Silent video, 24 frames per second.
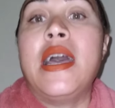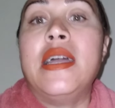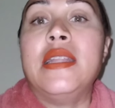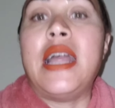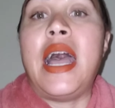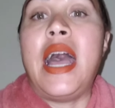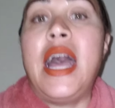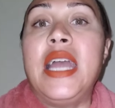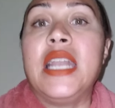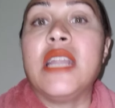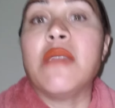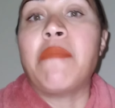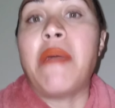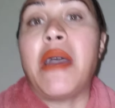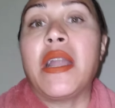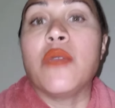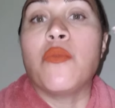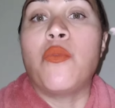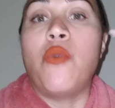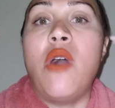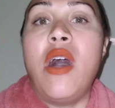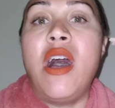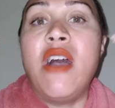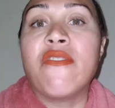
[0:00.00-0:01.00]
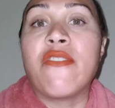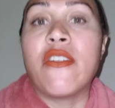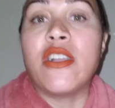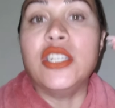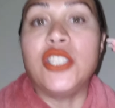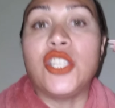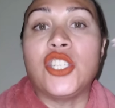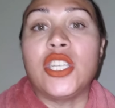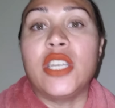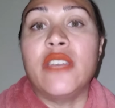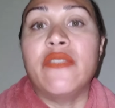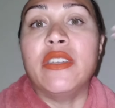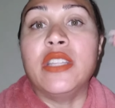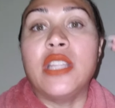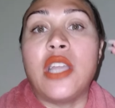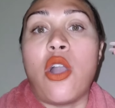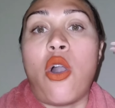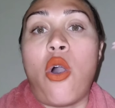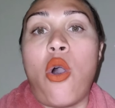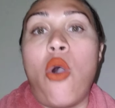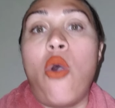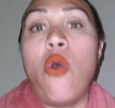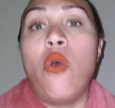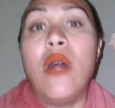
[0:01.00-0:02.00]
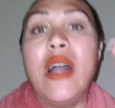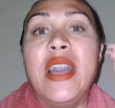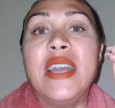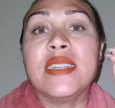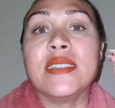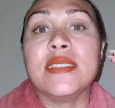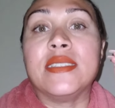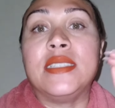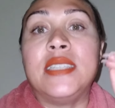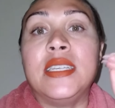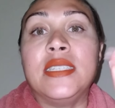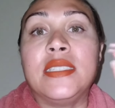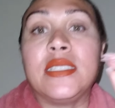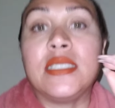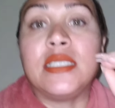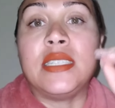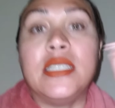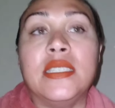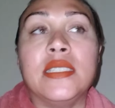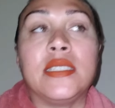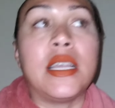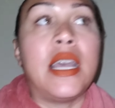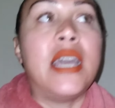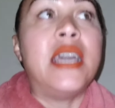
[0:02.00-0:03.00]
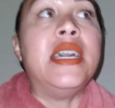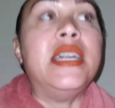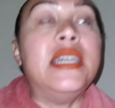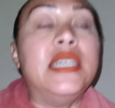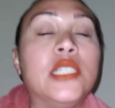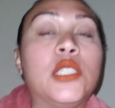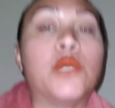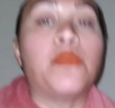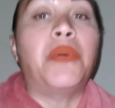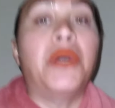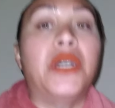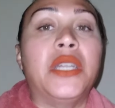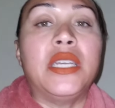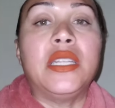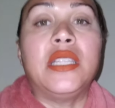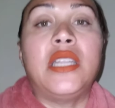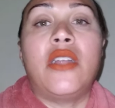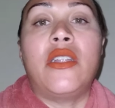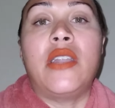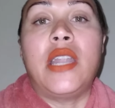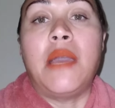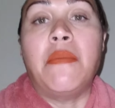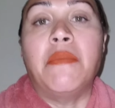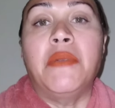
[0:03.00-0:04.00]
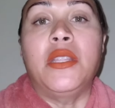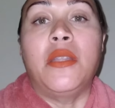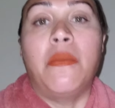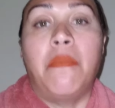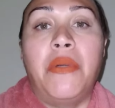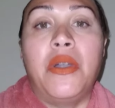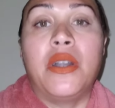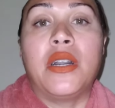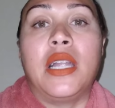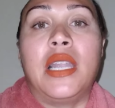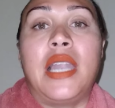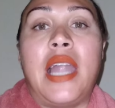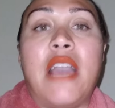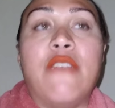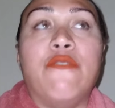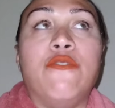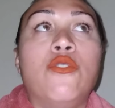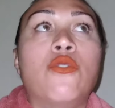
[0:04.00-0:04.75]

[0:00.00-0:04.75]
that anybody will ever achieve in their whole existence is putting their name in the book of life.